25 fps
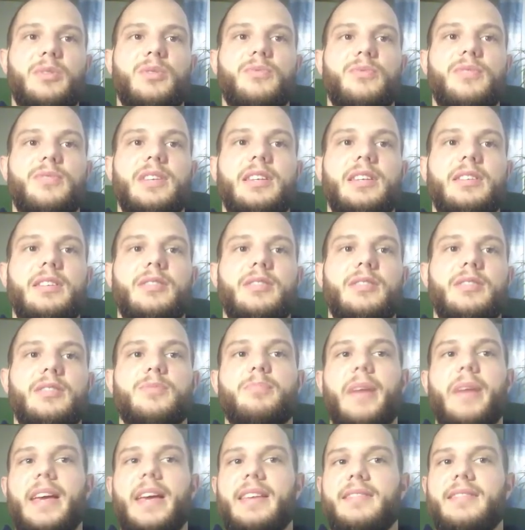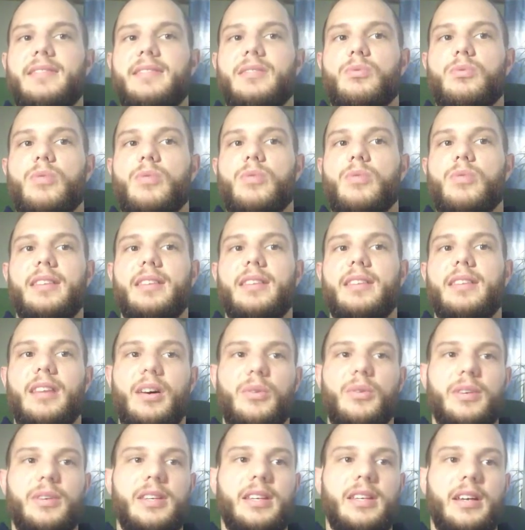UV space right
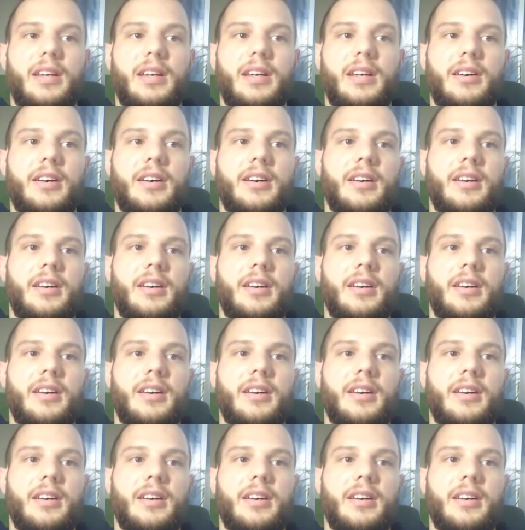now here.